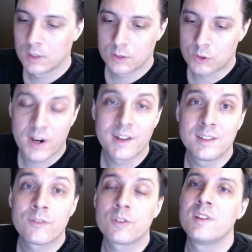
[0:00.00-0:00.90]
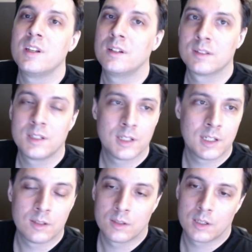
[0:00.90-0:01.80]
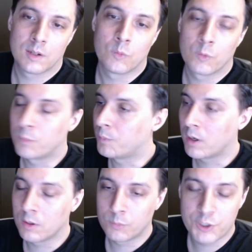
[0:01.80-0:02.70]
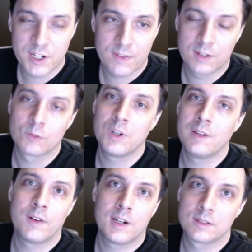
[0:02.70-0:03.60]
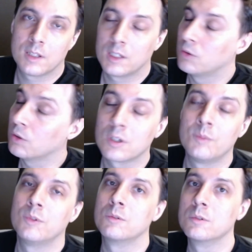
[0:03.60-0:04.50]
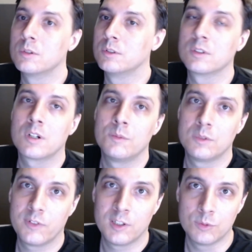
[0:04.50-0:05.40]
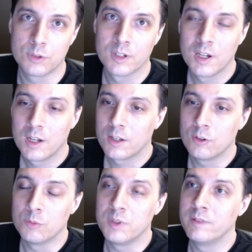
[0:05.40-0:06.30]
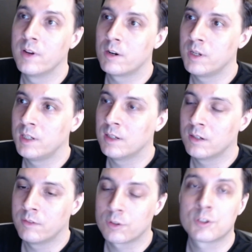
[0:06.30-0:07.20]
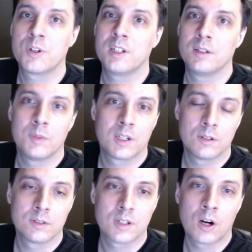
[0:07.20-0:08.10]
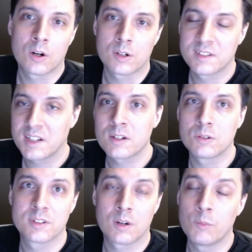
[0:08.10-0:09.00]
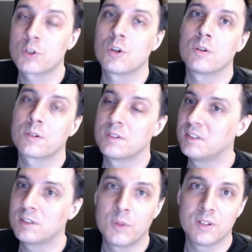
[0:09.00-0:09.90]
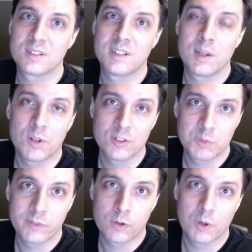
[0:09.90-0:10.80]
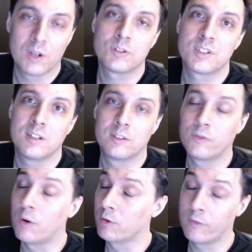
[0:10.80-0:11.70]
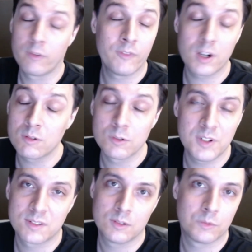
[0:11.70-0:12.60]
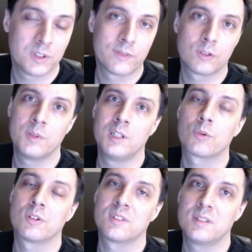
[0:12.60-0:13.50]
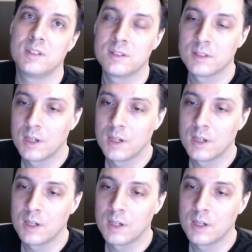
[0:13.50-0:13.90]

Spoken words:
trying different things and pushing things really fast, don't come to Google, don't come to Facebook. You will be very frustrated because our cycles are much longer, 6 months, 9 months before we launch things for very good reasons. We have so many processes